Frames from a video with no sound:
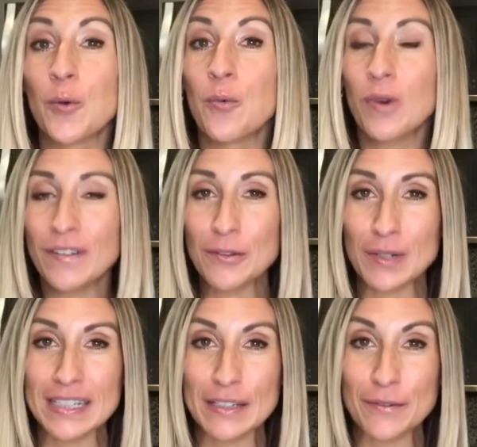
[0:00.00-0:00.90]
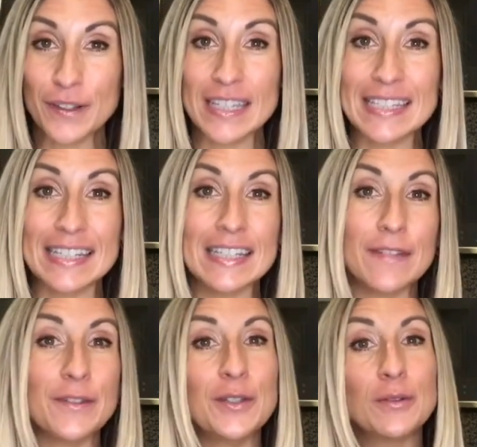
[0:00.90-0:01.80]
one of the reasons for this is
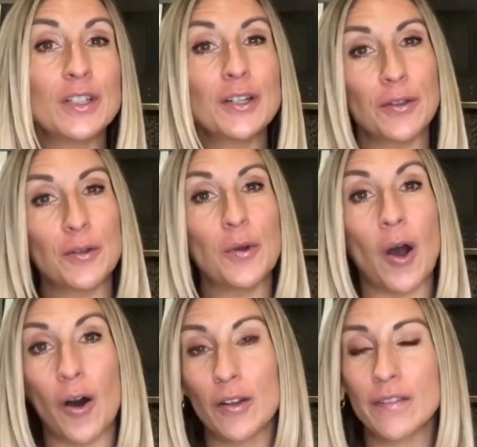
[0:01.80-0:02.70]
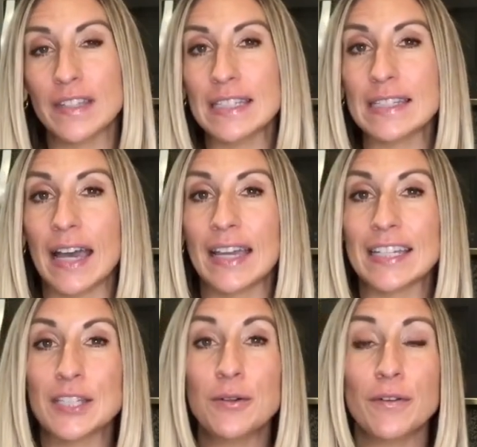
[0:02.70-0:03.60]
if you look through all of these
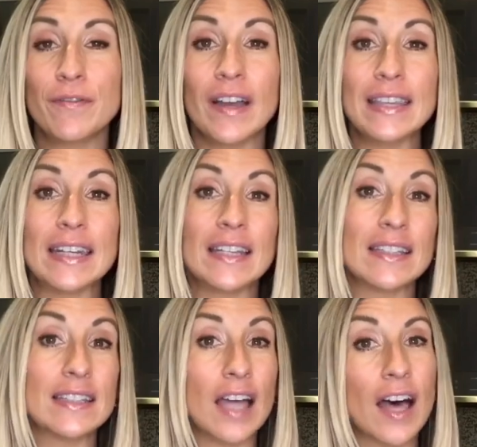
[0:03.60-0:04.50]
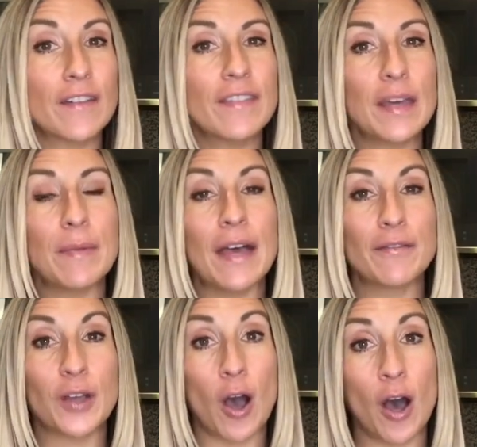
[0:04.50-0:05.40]
diets, you'll find that a lot of them
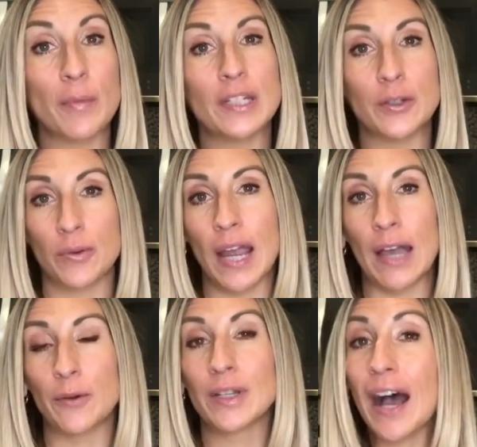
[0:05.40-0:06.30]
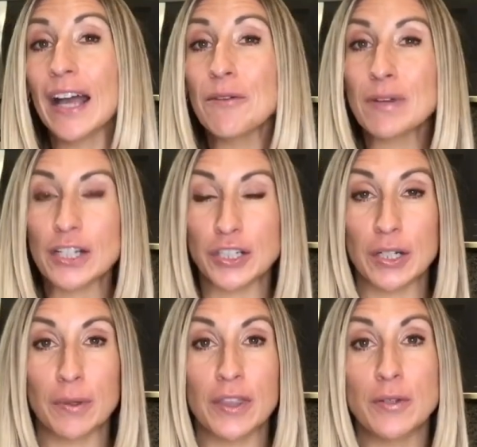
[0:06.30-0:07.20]
have common ground. I wanna
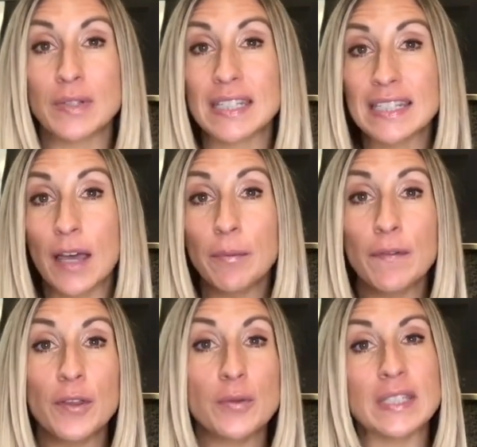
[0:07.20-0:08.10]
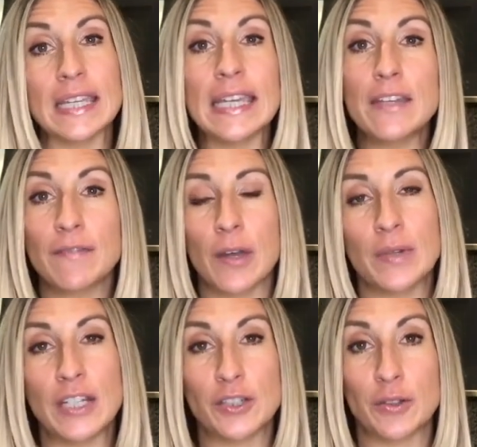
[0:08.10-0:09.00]
share with you some of those key
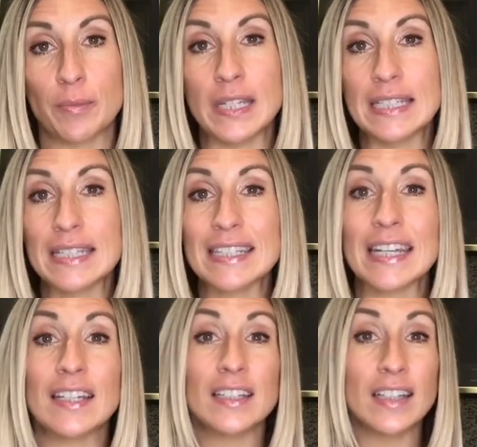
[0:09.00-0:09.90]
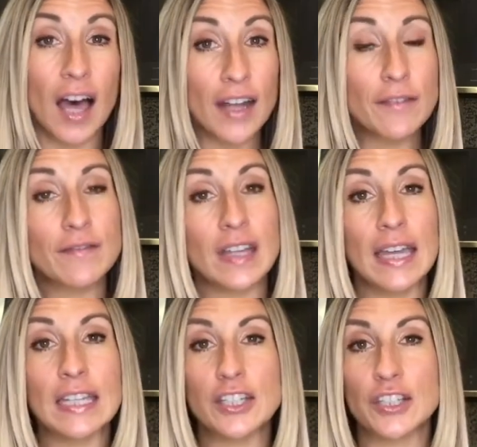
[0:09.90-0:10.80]
foundational pieces that a lot of
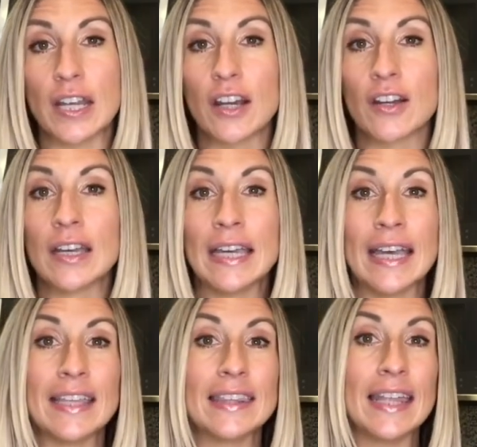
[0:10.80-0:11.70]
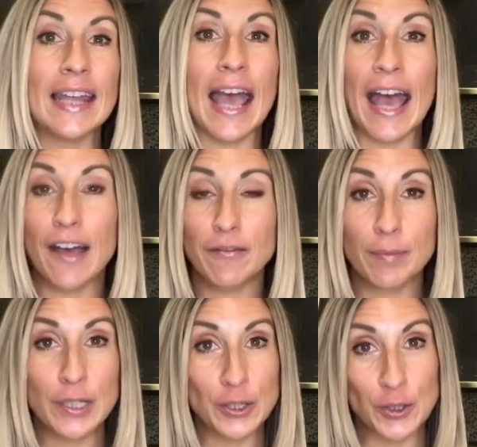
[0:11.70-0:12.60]
diets share that have
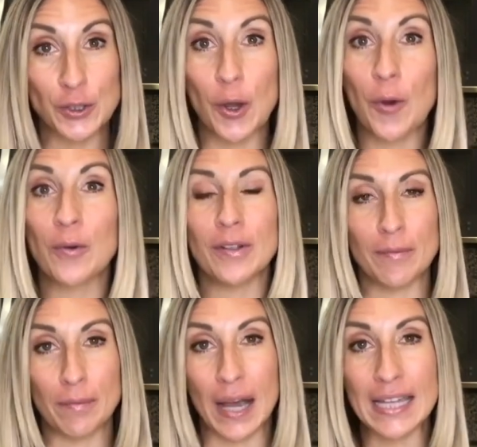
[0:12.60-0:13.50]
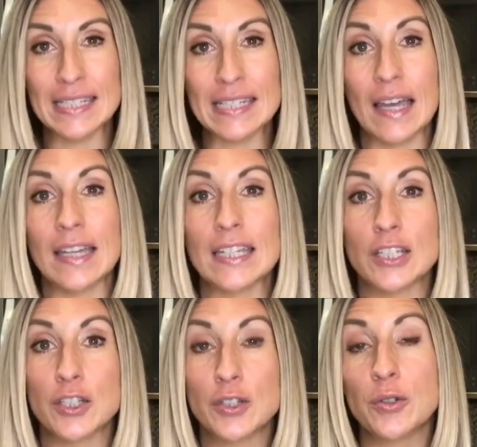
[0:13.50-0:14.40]
been shown by
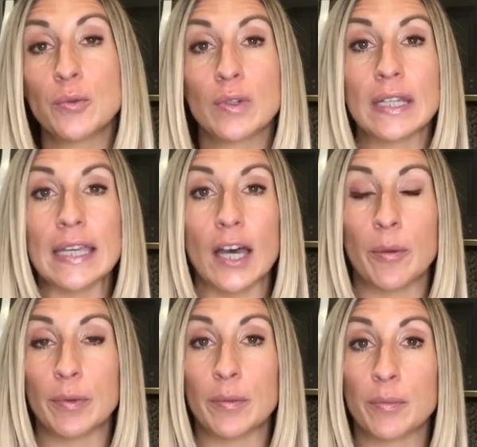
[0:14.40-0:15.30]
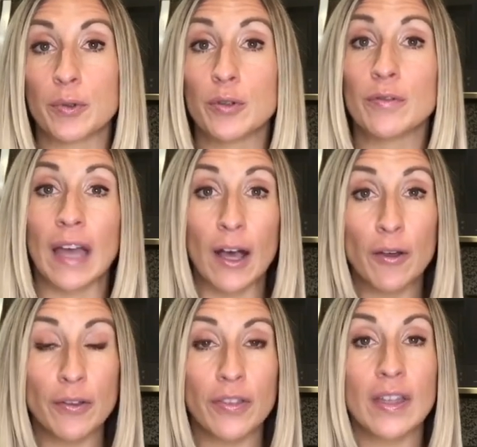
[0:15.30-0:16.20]
science to really help improve
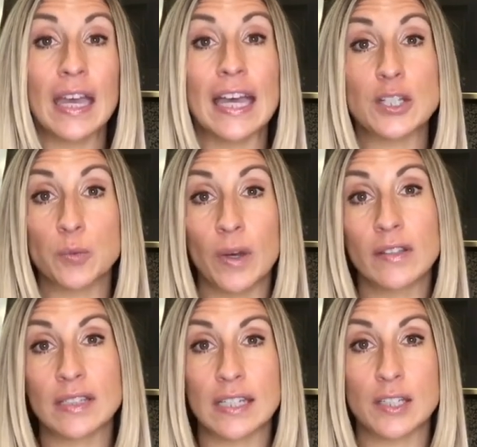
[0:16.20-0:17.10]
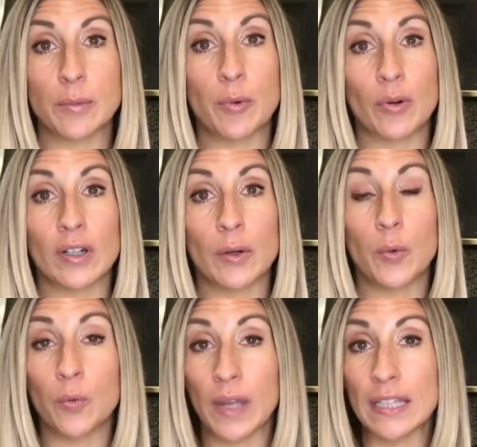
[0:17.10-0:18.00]
health as well as to support
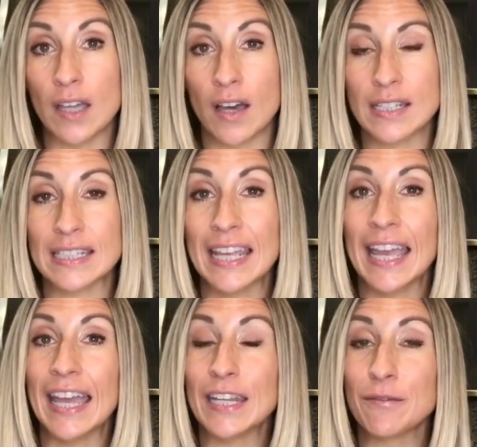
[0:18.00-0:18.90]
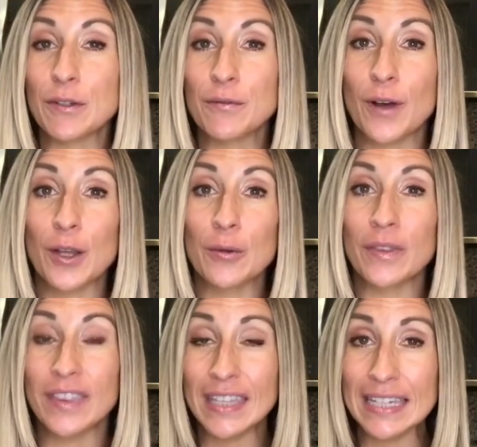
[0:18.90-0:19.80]
weight loss. And if you
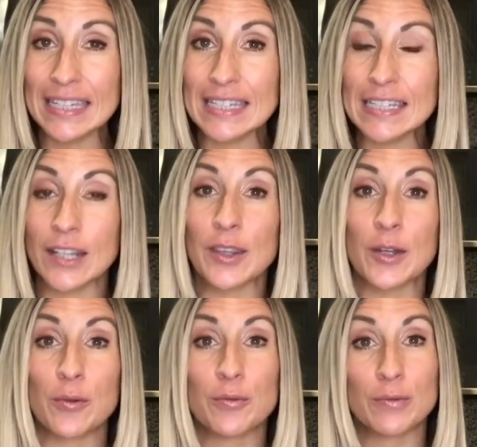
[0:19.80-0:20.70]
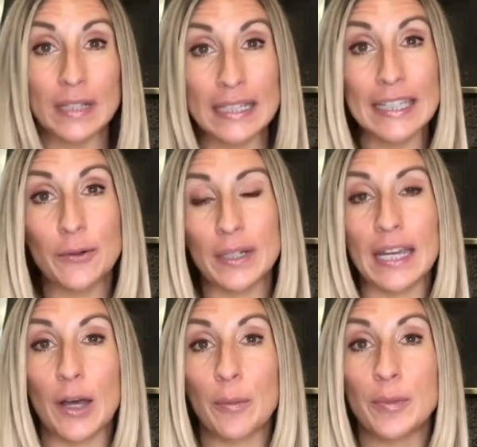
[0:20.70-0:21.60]
follow these, they're really going to
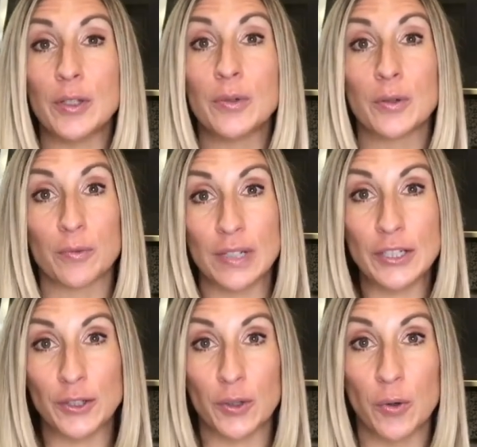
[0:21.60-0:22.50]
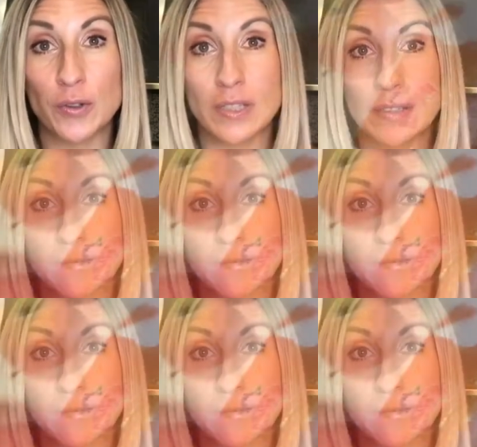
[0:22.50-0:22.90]
help you reach your goals.